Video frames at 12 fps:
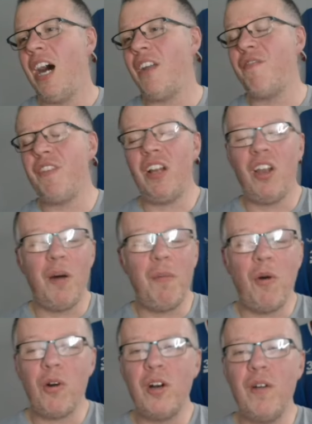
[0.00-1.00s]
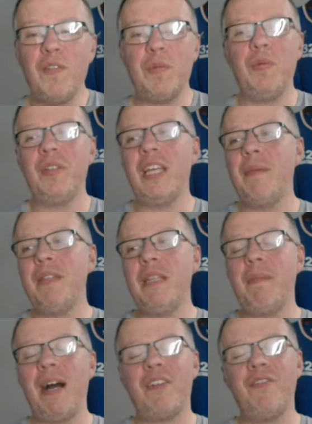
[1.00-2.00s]
I'd feel a lot more comfortable with him in
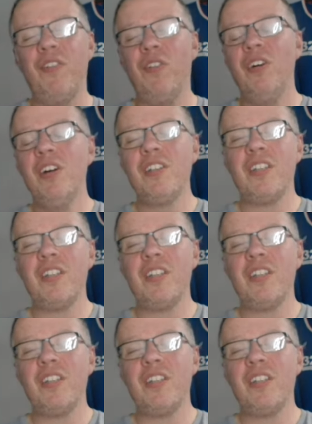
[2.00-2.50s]
the back four